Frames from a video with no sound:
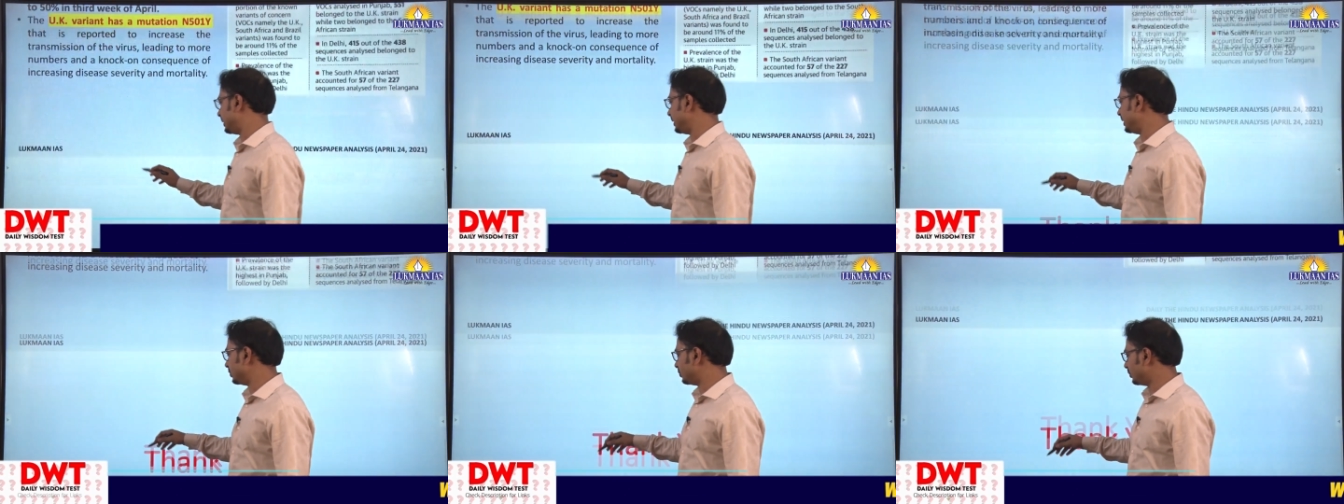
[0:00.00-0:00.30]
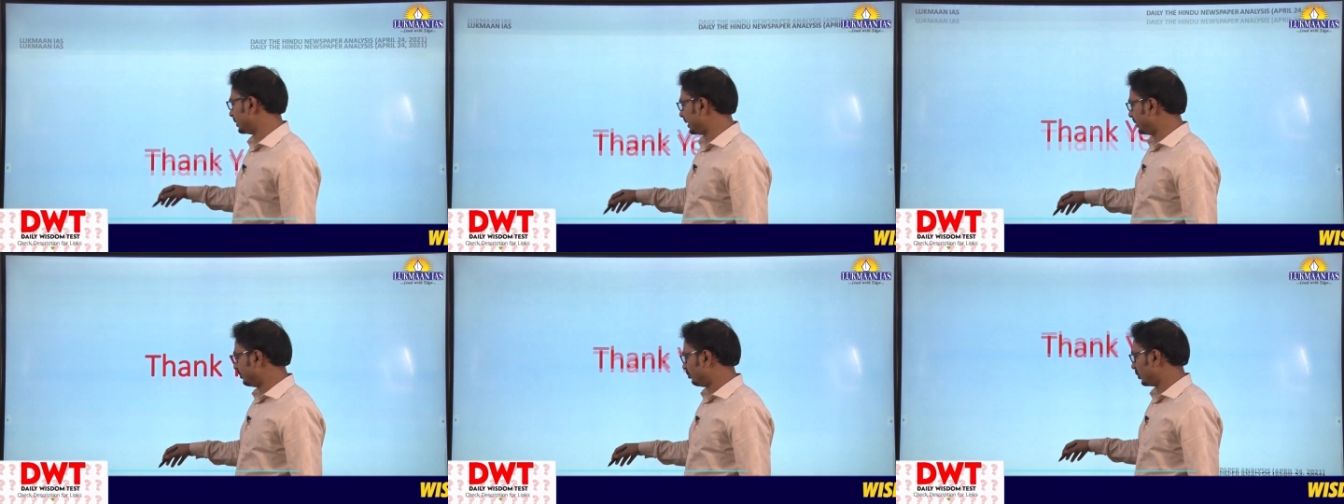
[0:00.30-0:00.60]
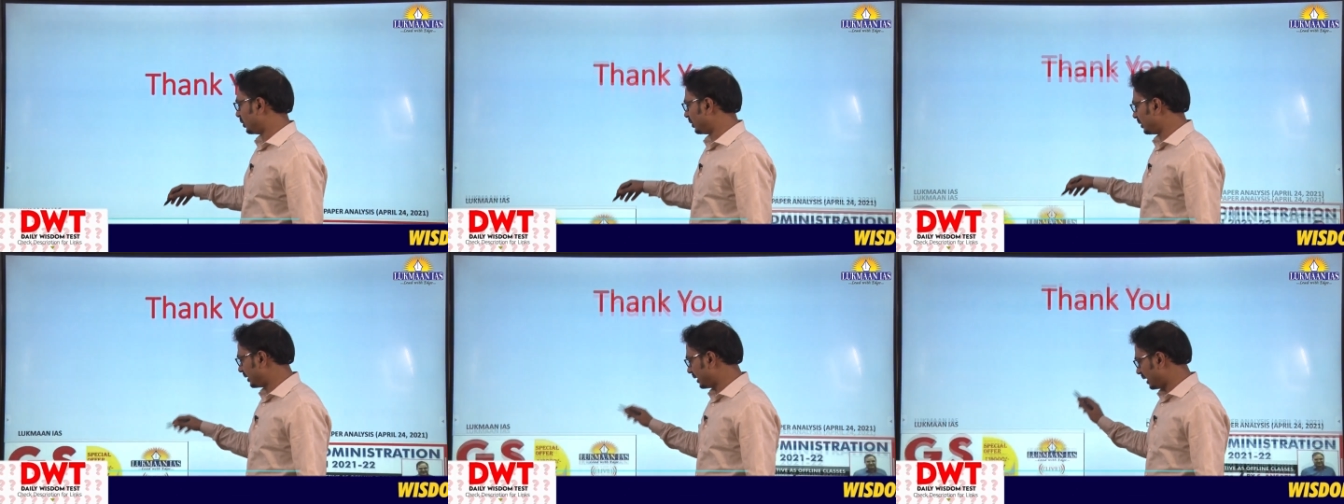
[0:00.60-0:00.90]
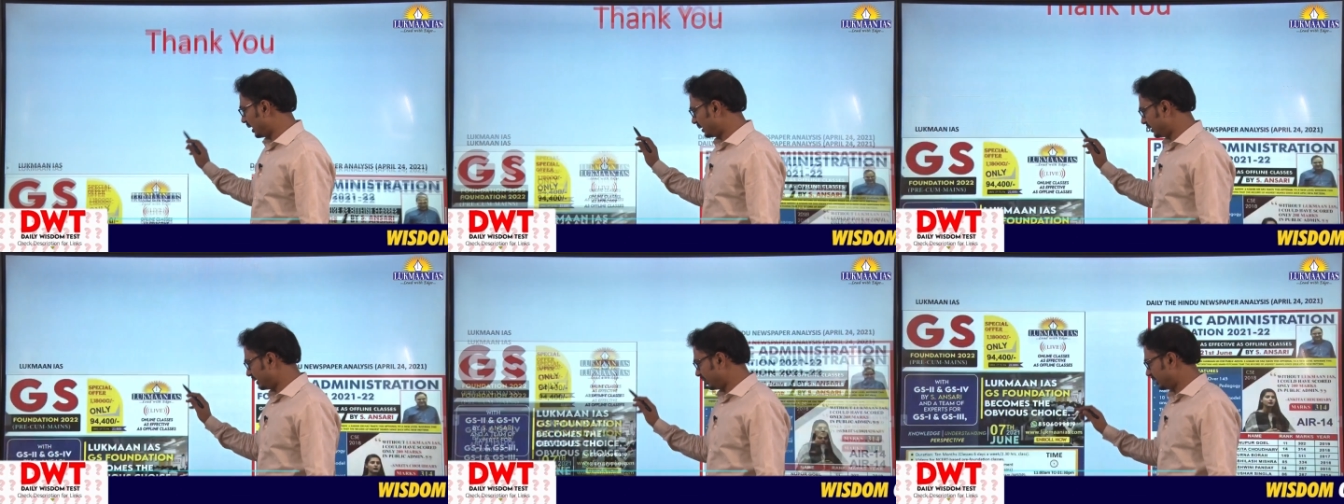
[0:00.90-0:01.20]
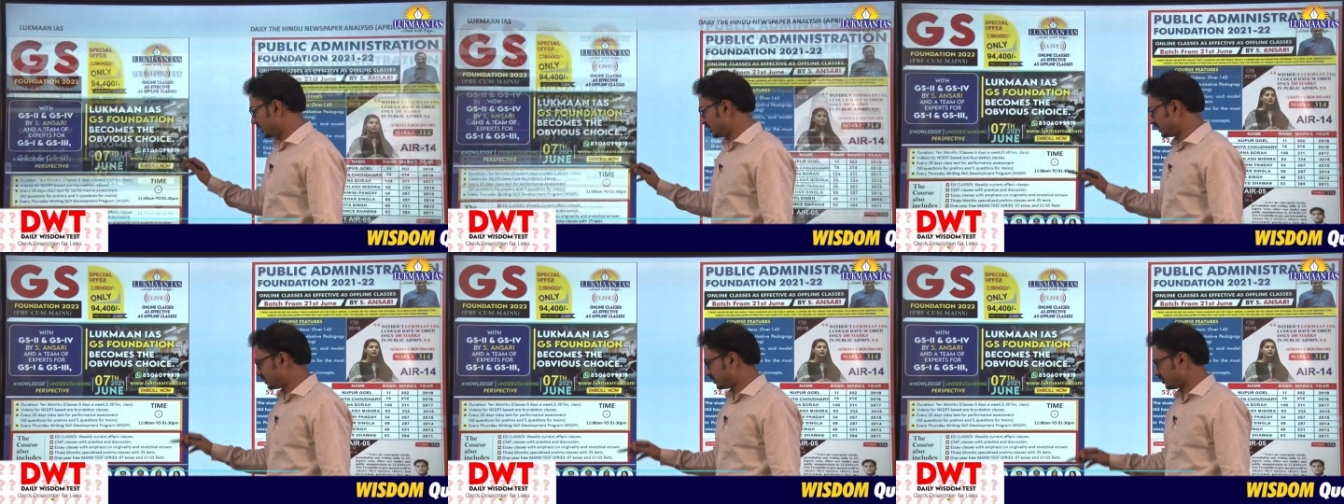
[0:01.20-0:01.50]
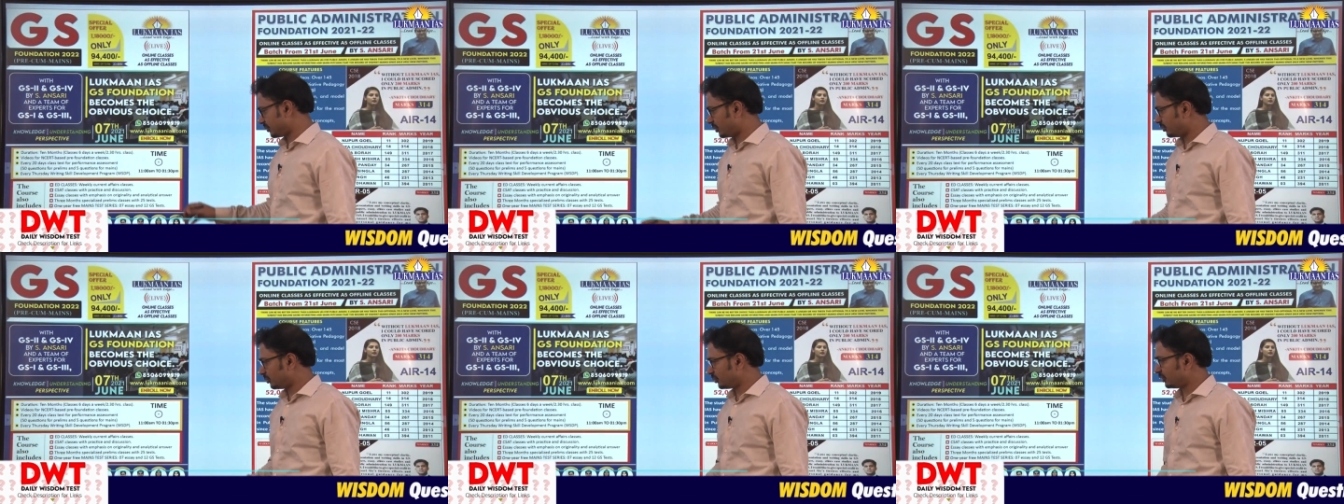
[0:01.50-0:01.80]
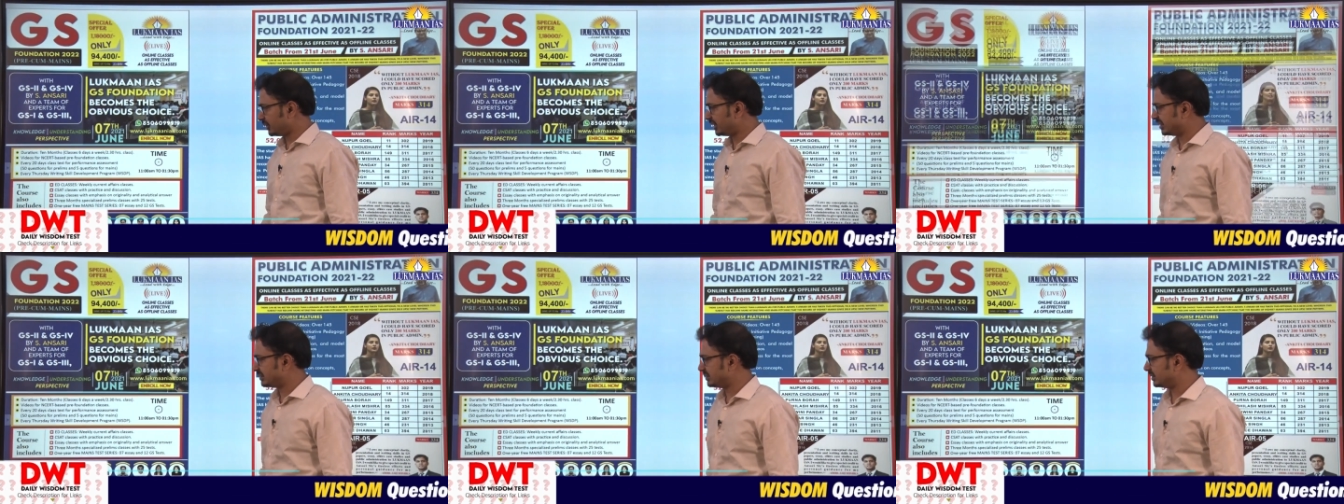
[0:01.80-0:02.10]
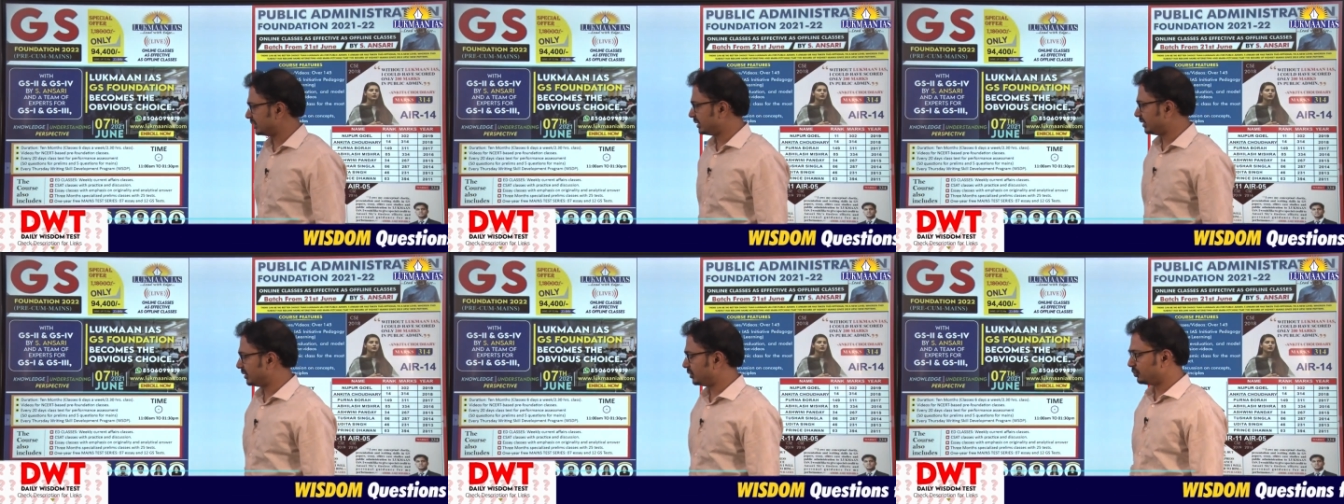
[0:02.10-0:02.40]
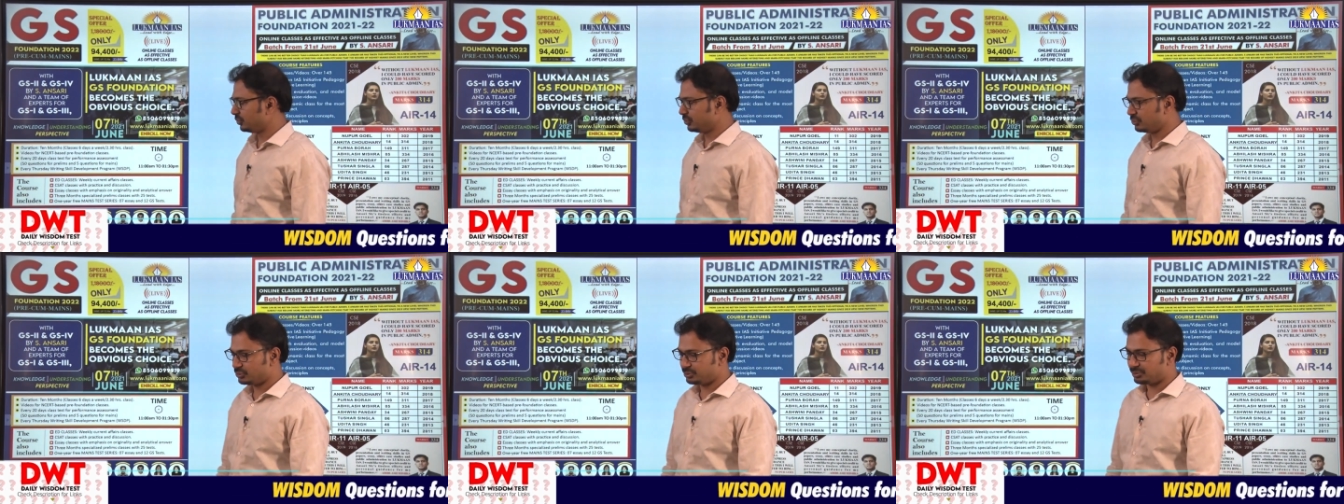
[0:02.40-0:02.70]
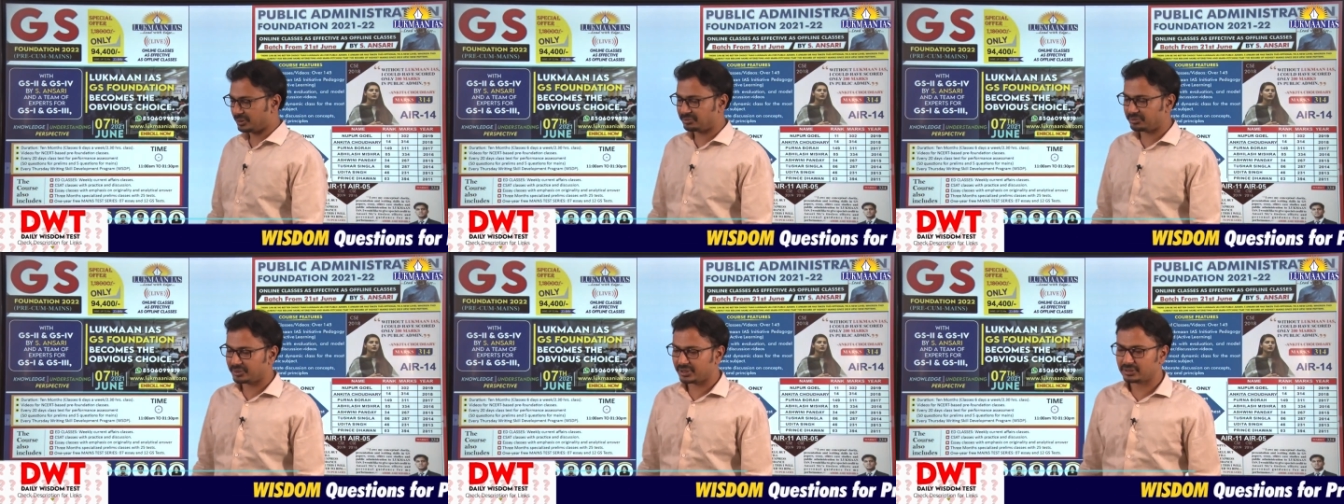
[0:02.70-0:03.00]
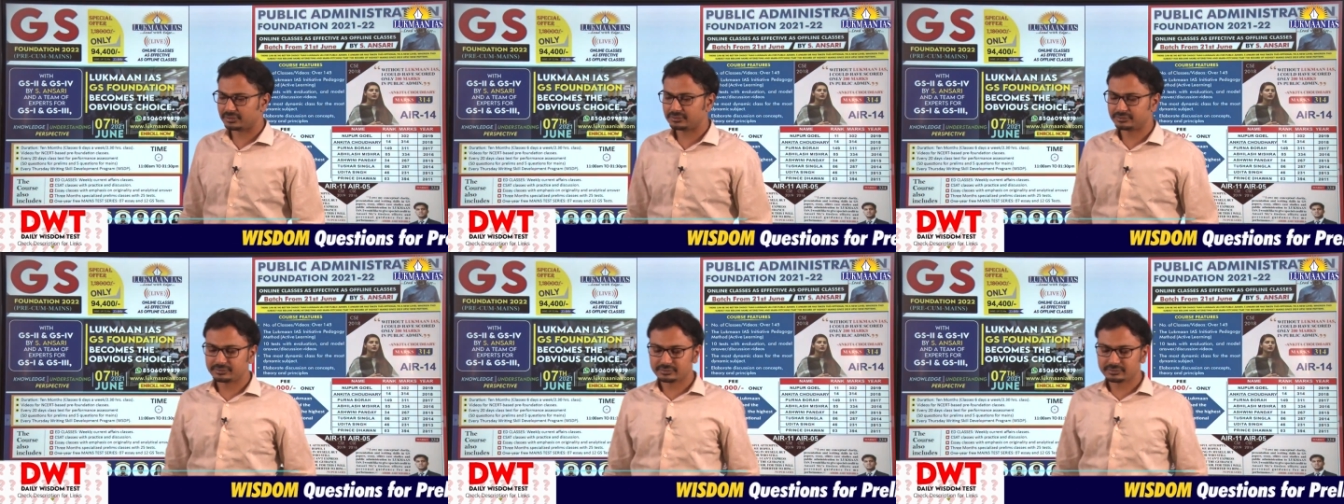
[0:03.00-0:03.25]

these were important articles from today's The Hindu newspaper.